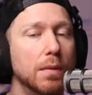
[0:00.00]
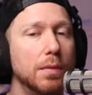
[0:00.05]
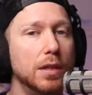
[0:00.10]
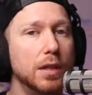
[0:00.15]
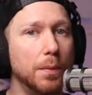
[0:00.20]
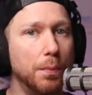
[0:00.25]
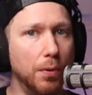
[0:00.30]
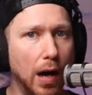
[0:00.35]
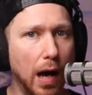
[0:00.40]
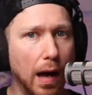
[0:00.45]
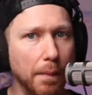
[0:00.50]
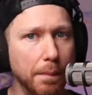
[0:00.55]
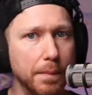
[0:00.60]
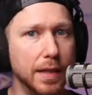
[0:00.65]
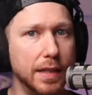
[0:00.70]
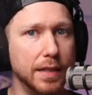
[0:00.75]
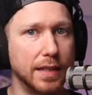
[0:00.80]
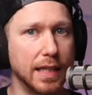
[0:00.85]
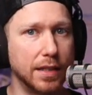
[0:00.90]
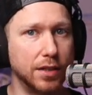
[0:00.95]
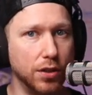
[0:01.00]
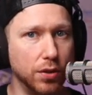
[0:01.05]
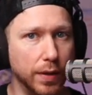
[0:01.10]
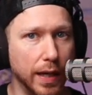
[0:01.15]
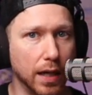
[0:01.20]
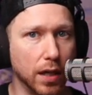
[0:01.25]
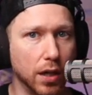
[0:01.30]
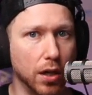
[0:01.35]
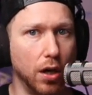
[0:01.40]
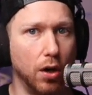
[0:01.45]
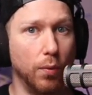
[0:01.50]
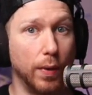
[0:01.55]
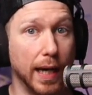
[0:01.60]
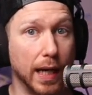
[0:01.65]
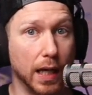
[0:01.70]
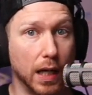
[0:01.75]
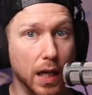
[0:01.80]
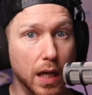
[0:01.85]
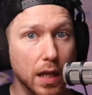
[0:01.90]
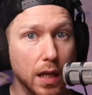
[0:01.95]
But the problem is, as you get
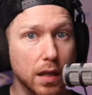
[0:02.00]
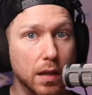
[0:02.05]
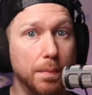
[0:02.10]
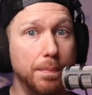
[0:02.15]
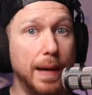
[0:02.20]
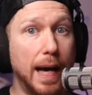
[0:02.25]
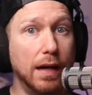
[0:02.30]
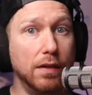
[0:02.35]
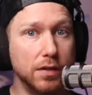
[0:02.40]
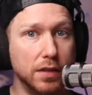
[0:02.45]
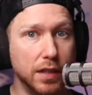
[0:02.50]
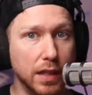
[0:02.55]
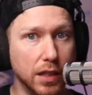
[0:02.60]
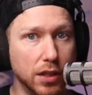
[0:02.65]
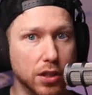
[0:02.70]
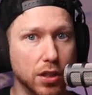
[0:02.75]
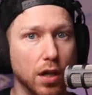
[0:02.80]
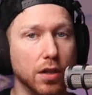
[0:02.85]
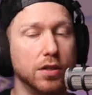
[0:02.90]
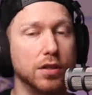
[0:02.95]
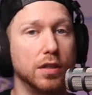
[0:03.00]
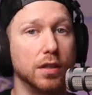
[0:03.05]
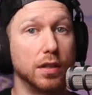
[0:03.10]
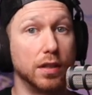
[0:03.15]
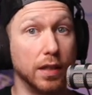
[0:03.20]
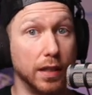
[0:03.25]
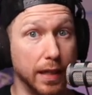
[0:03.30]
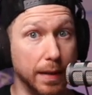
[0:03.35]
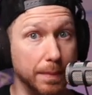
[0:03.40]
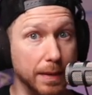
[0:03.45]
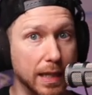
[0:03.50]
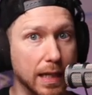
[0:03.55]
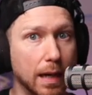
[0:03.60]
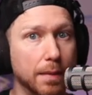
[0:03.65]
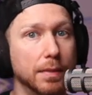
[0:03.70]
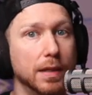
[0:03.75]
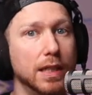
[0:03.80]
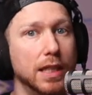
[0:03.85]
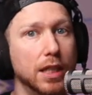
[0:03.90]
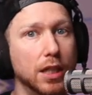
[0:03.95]
going, the bouncing starts to
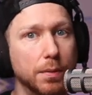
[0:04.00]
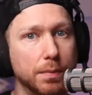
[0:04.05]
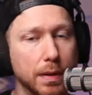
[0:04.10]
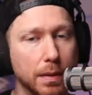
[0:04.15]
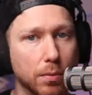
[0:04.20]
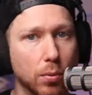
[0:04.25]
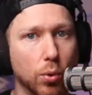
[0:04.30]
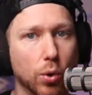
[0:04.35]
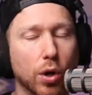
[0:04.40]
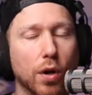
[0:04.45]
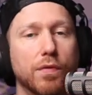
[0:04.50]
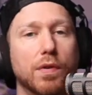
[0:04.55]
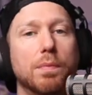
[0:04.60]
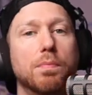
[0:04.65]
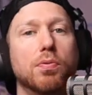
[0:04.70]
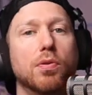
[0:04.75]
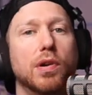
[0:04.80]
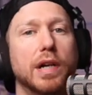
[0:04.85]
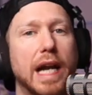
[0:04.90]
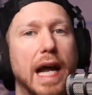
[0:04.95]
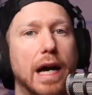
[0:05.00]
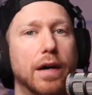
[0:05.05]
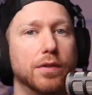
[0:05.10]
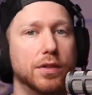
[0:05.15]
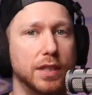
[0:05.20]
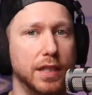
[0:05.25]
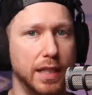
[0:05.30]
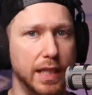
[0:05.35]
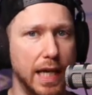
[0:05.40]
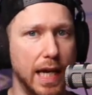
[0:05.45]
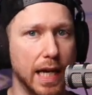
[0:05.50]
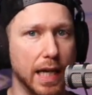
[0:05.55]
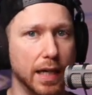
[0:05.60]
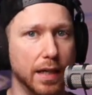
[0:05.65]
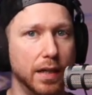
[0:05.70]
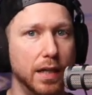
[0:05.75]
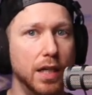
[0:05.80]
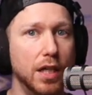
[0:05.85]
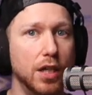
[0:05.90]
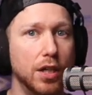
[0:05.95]
become a little bit more of a pronounced thing.